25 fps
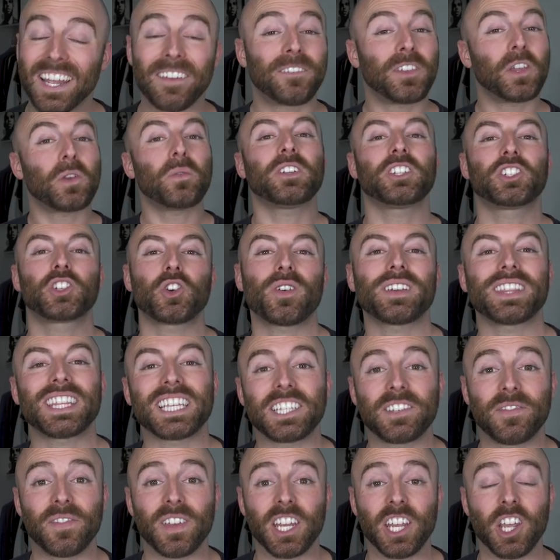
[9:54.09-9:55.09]
If you enjoyed
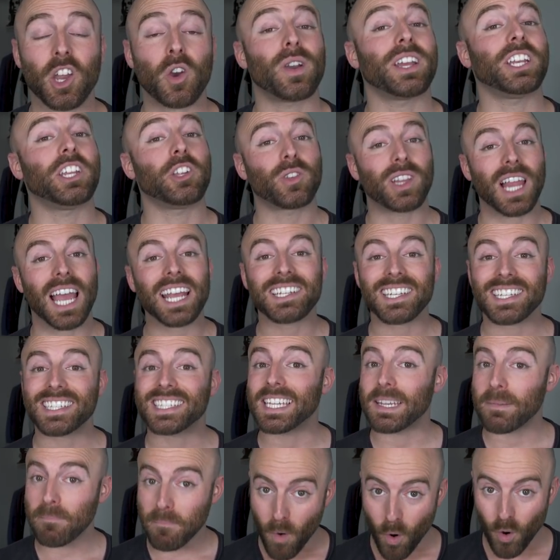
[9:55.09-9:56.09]
this video and you'd like to
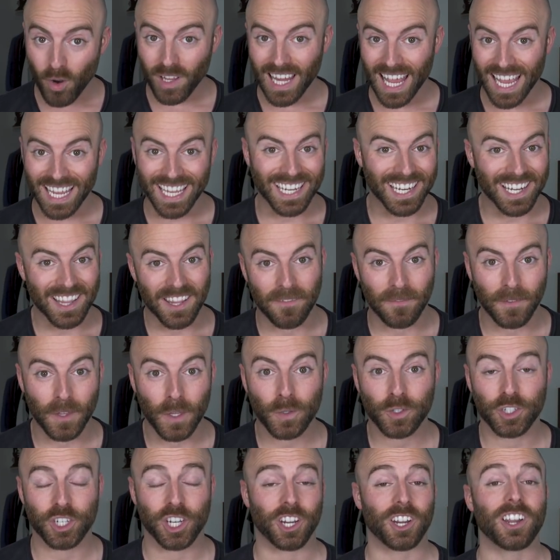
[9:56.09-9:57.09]
see more like it in the
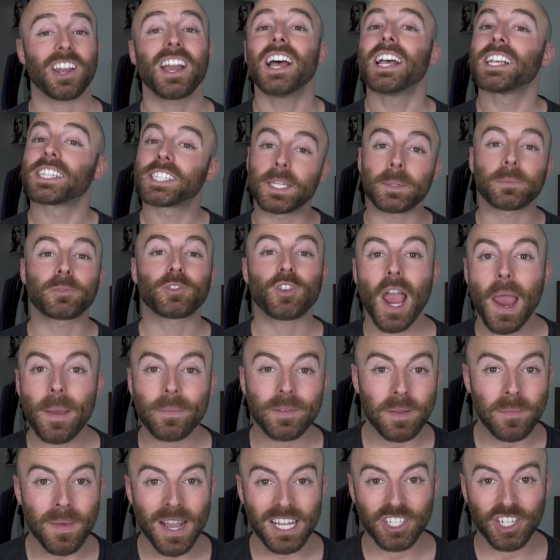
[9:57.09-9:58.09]
future,
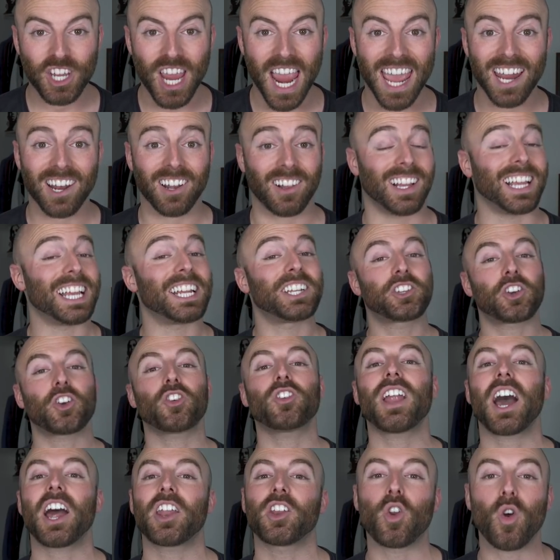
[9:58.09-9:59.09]
subscribe to my channel and
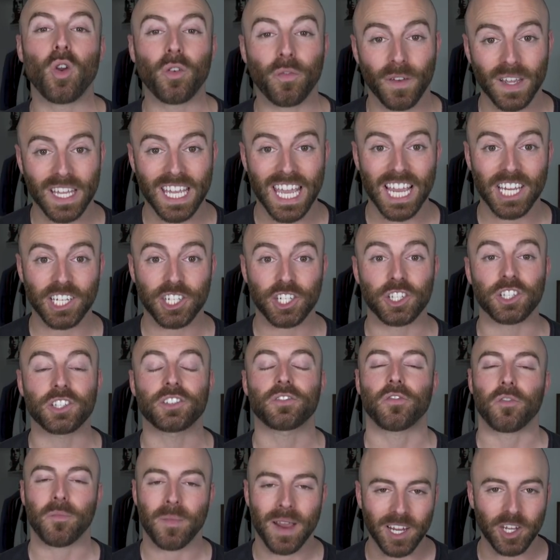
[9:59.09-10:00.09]
turn on
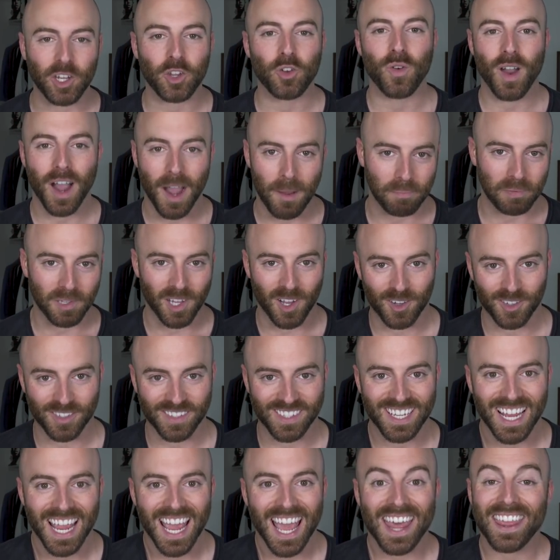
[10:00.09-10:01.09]
notifications for my new
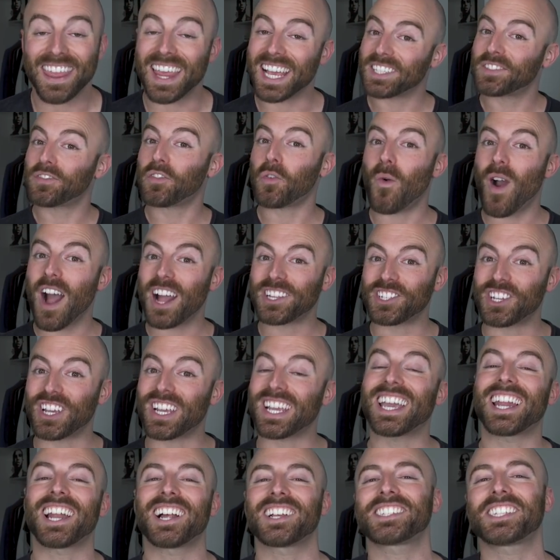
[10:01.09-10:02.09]
uploads. Thanks for
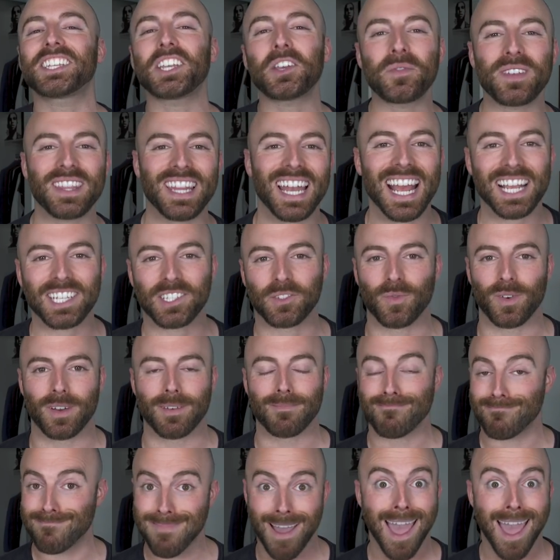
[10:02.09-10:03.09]
watching and I'll see you in the next one.